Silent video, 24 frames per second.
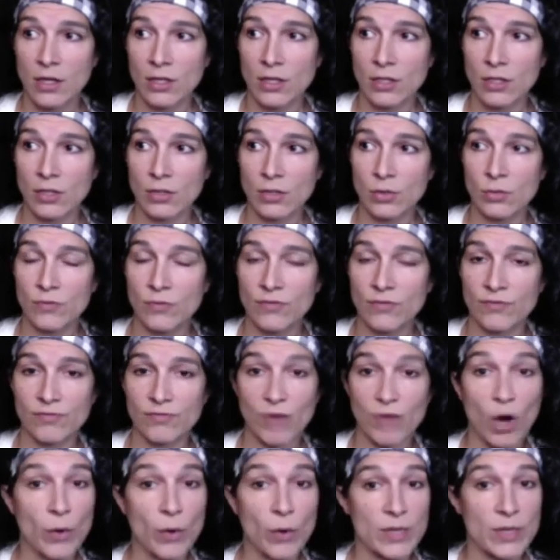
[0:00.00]
you've
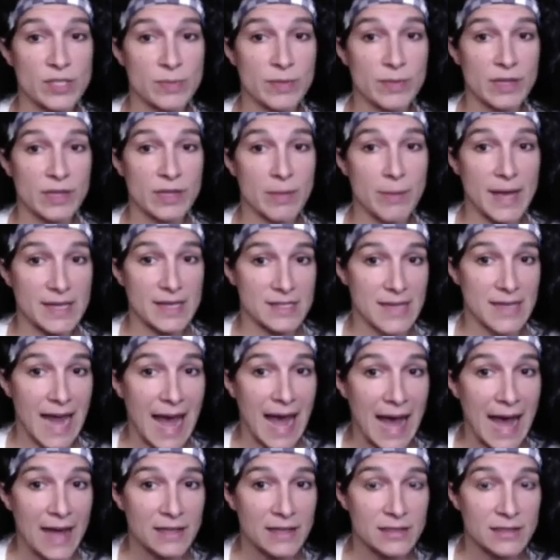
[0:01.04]
always been the best
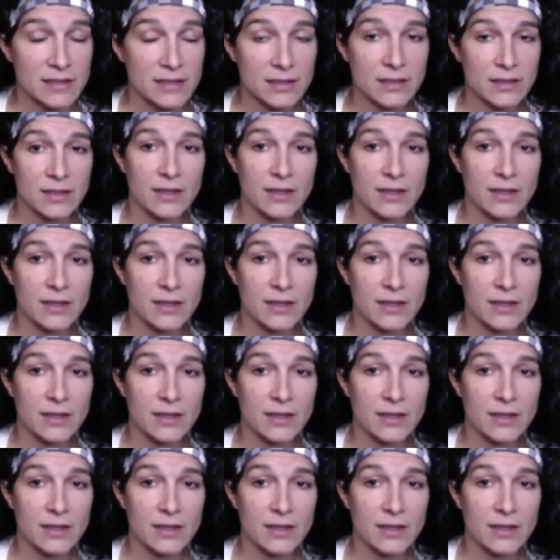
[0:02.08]
at.